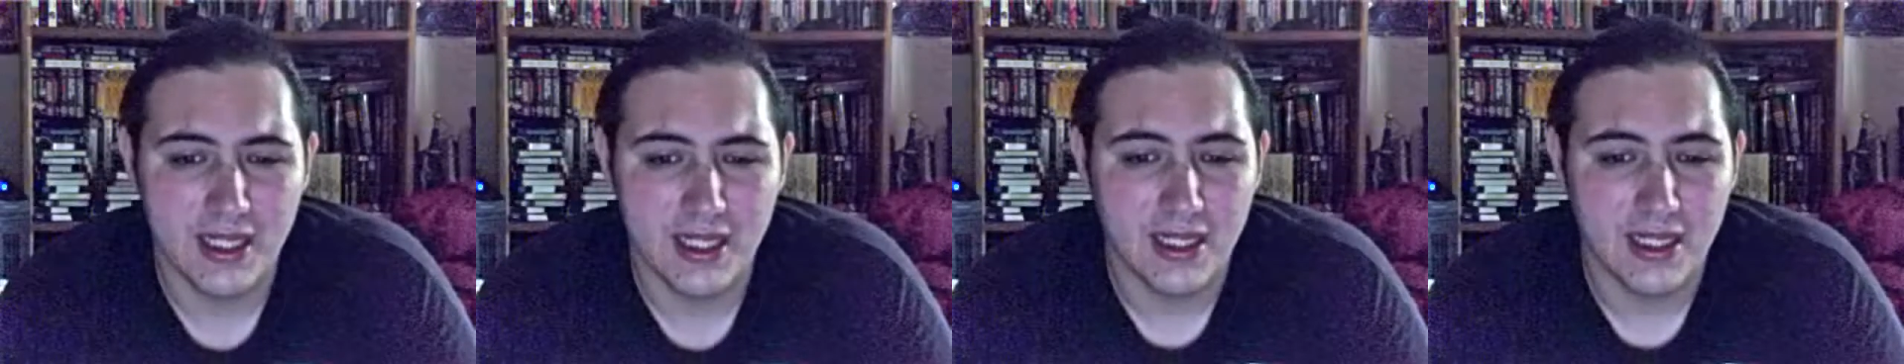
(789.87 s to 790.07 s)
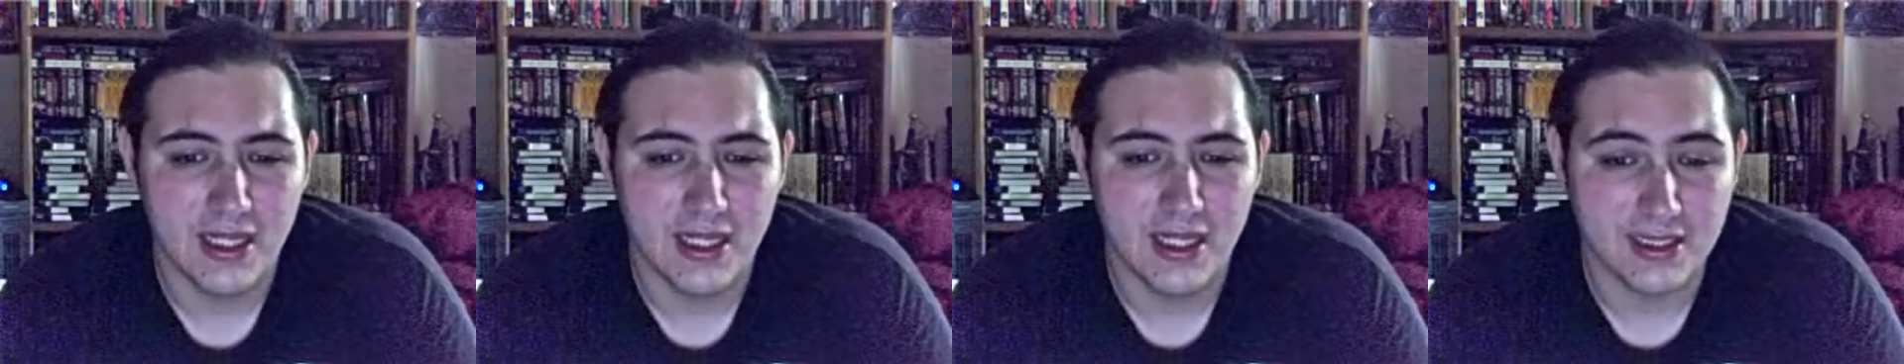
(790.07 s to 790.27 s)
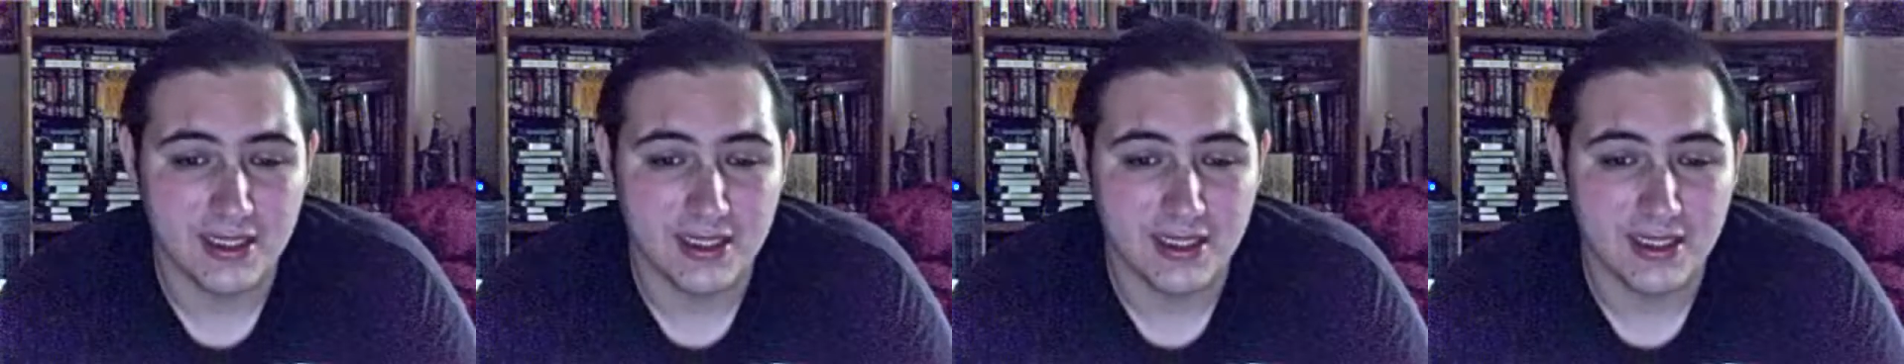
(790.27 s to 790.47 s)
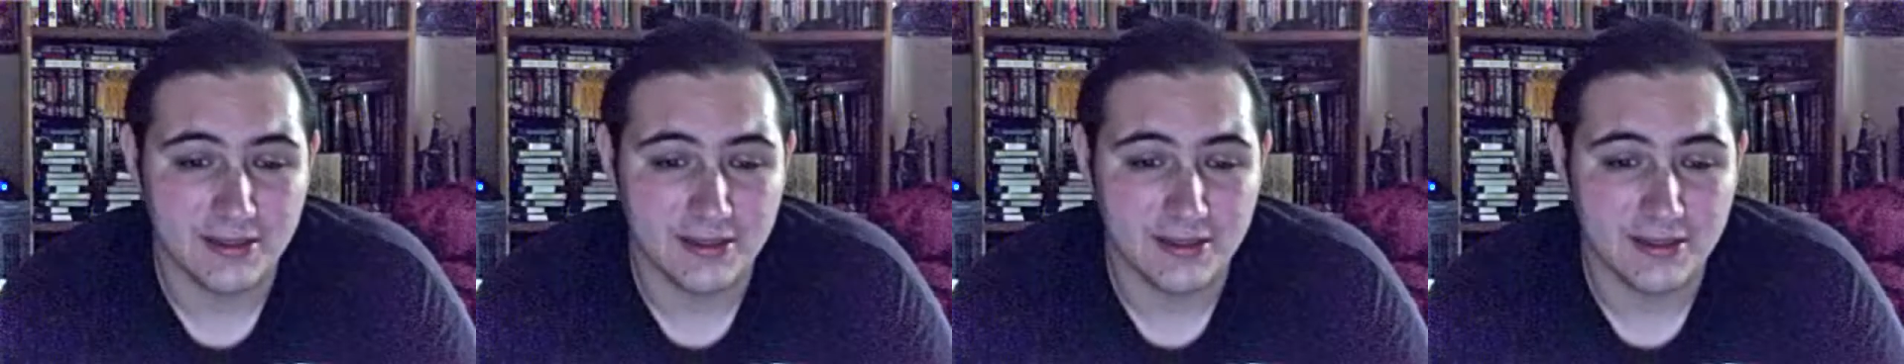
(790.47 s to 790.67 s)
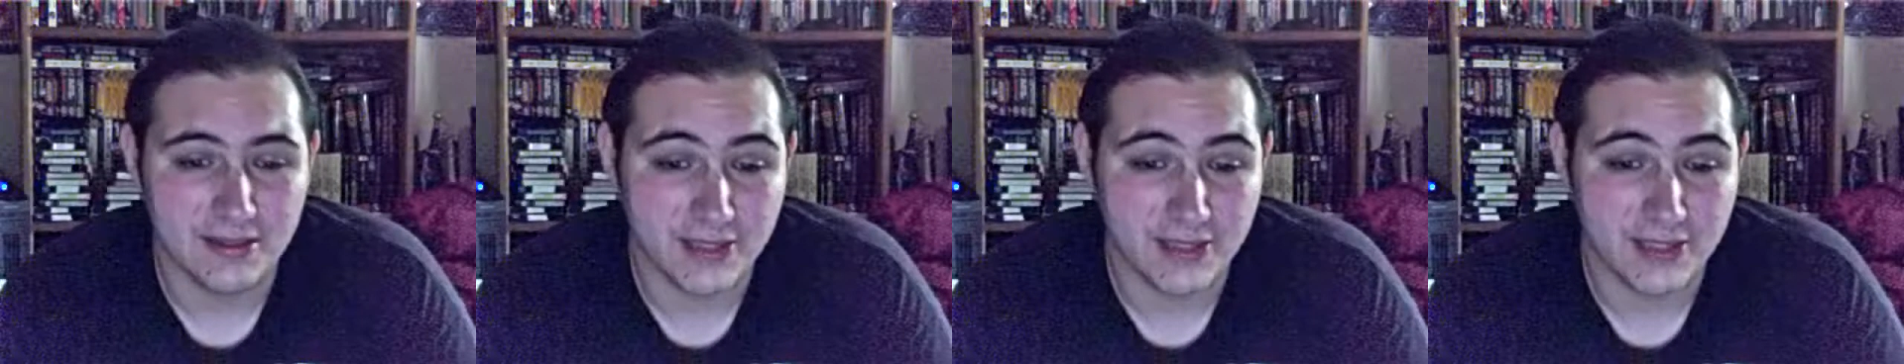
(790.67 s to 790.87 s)
At least, it
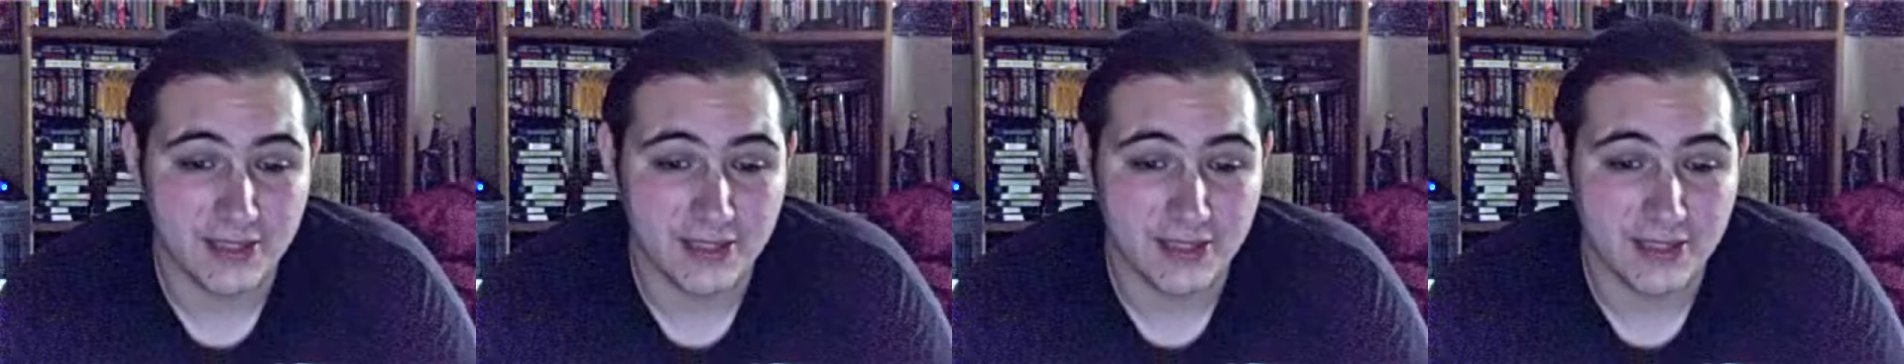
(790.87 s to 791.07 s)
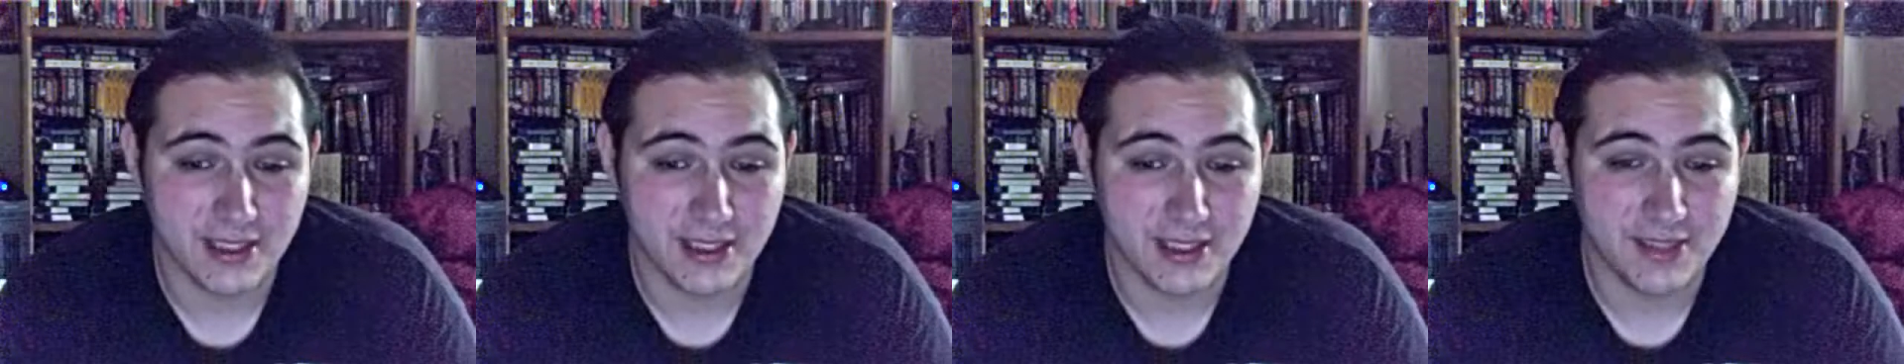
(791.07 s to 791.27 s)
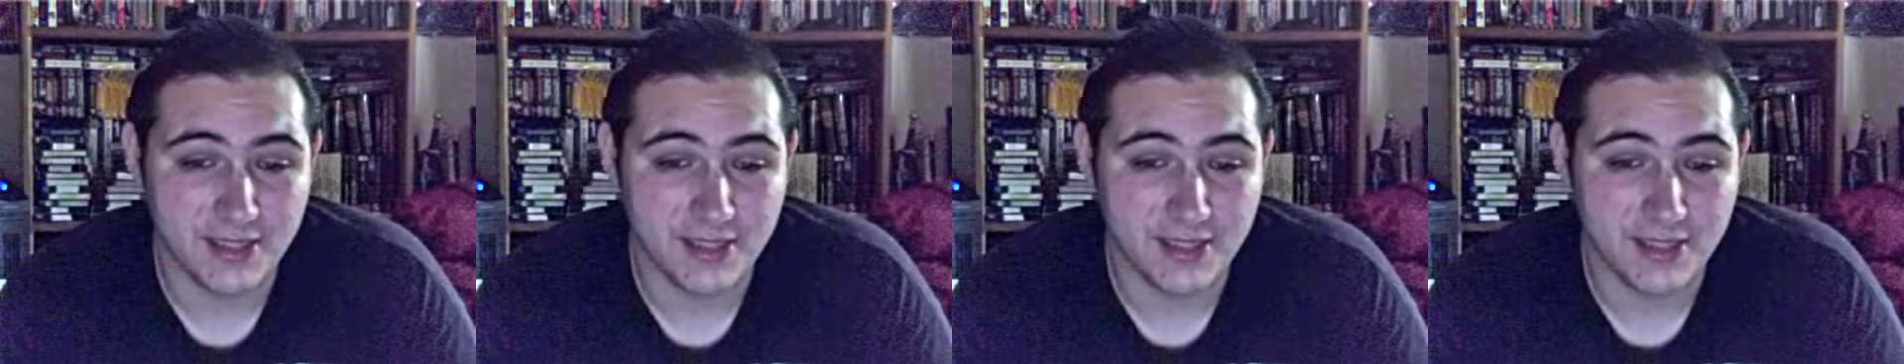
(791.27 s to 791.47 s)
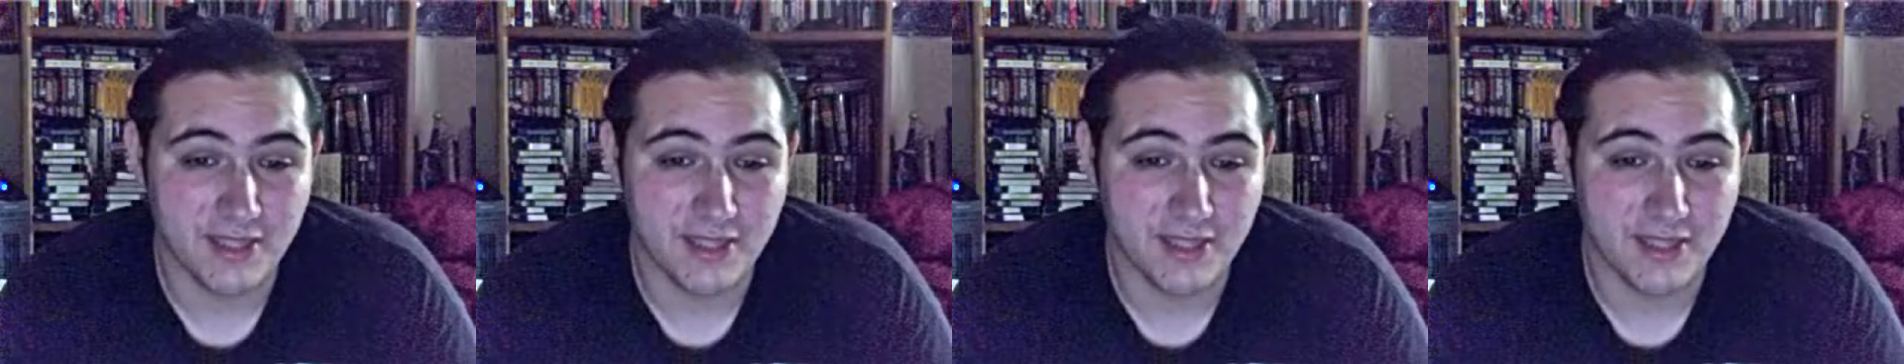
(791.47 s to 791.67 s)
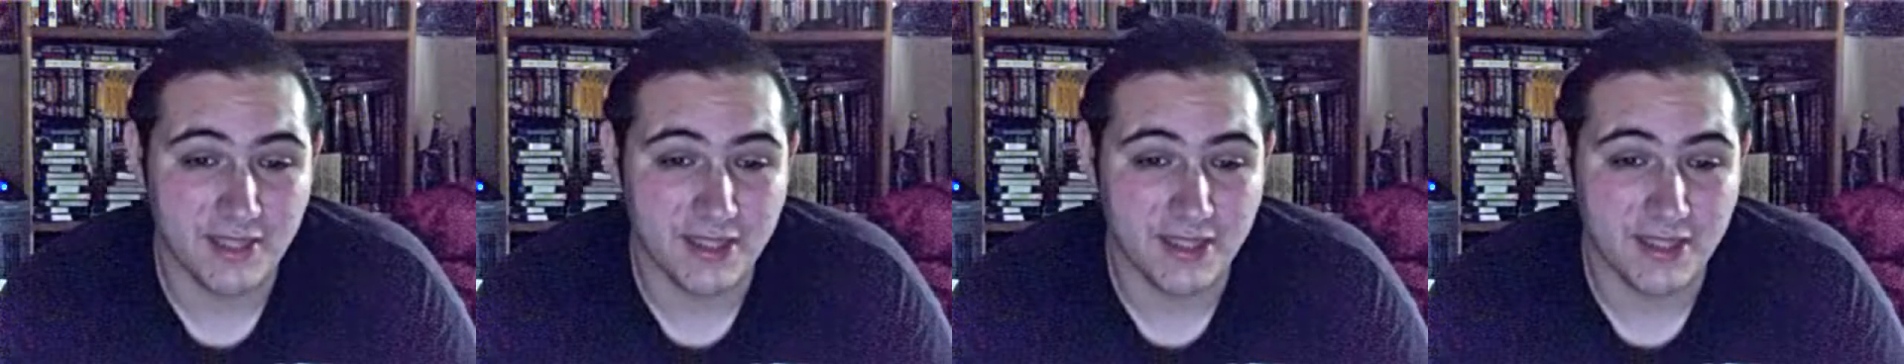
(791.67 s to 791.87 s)
looks like it at least made enough
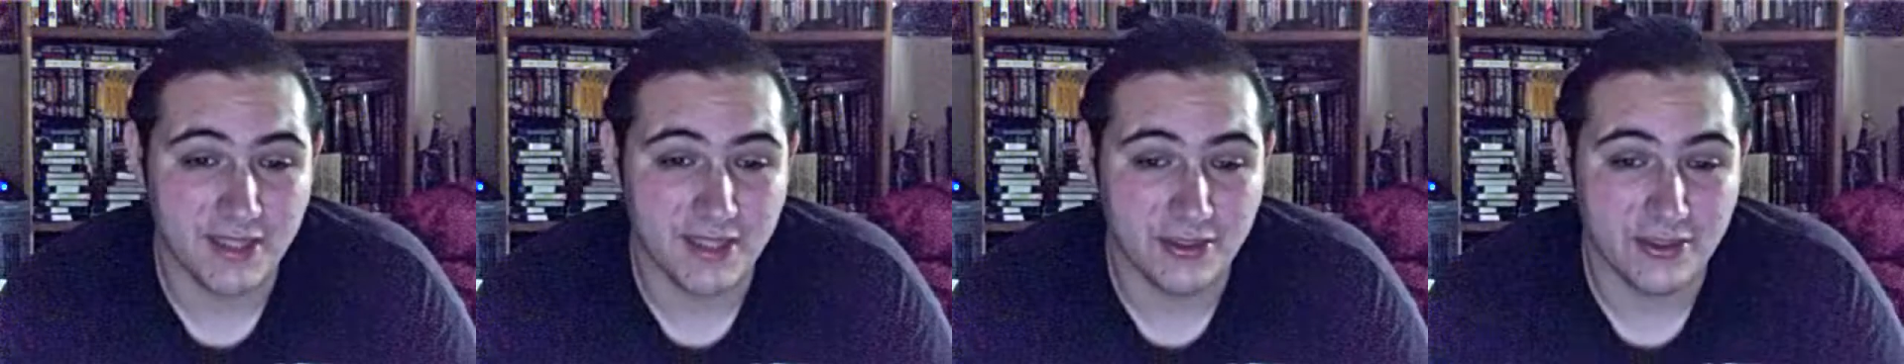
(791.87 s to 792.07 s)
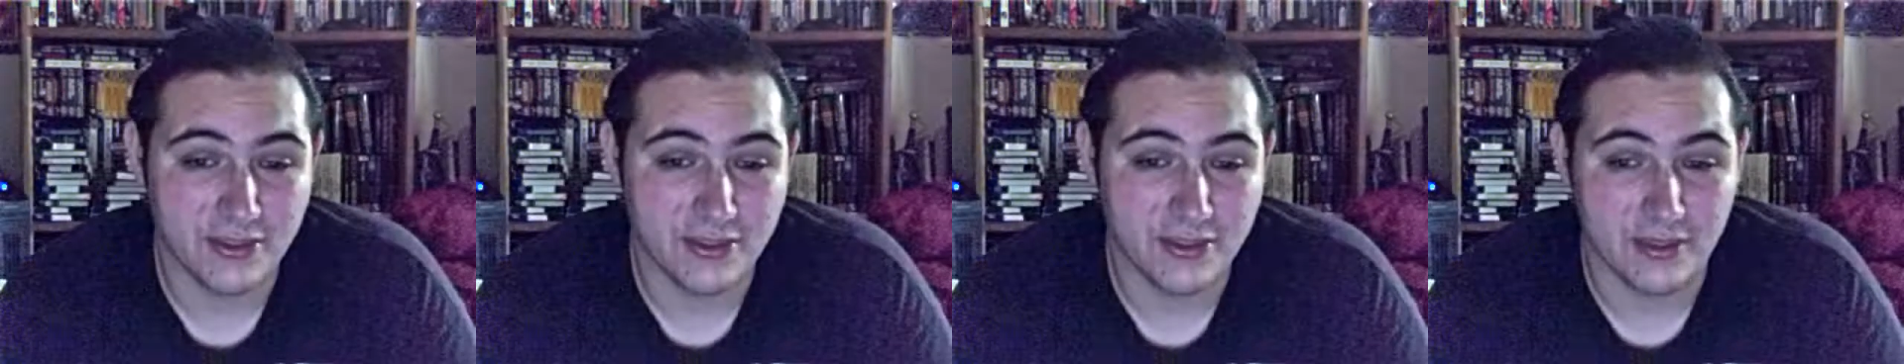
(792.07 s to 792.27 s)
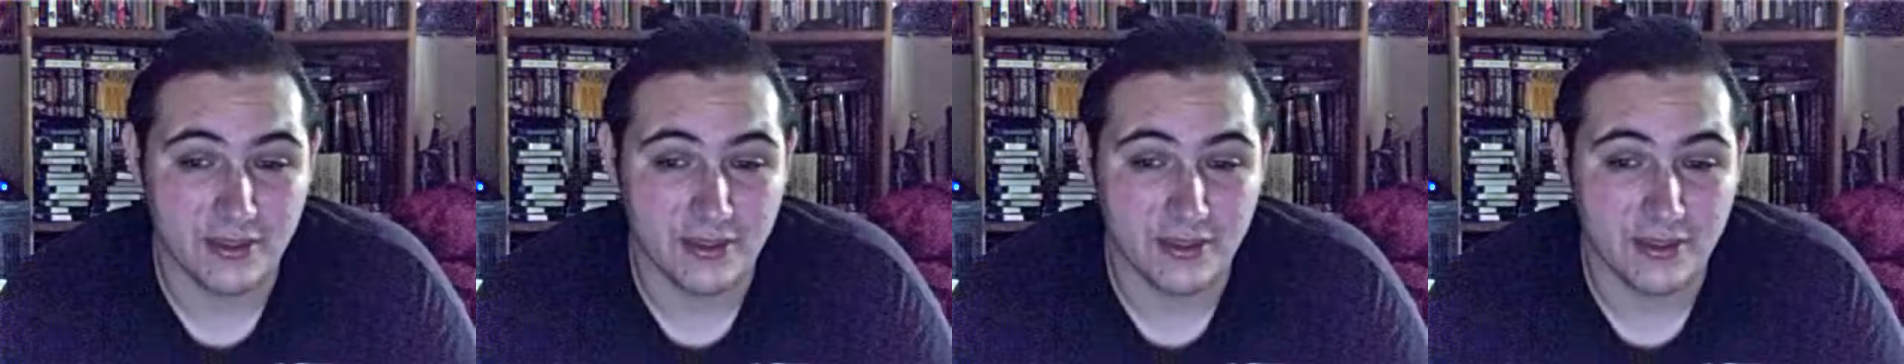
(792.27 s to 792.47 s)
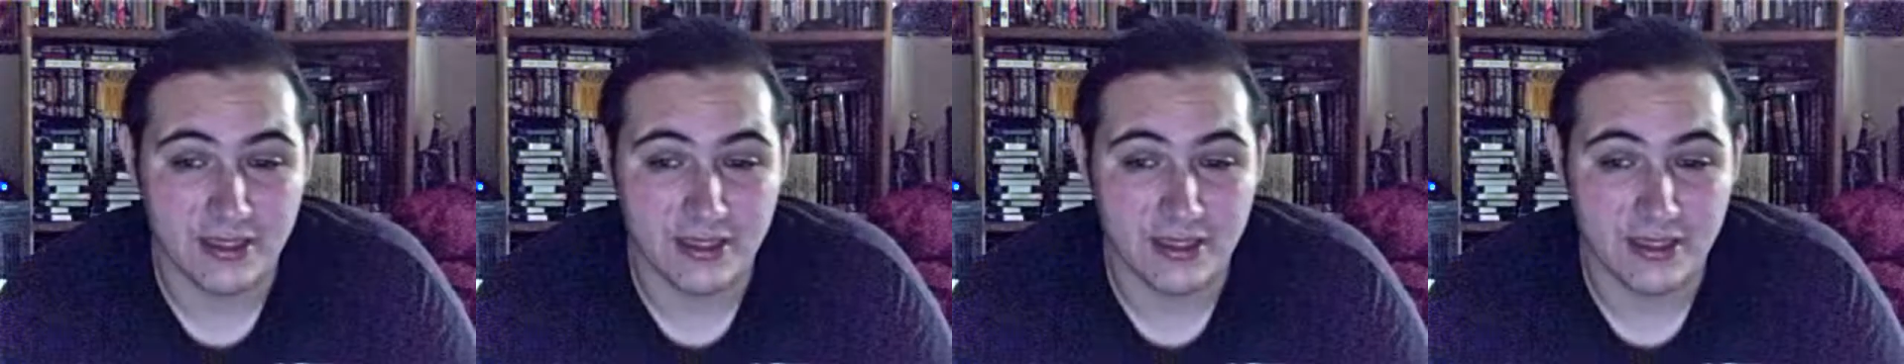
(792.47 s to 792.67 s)
money to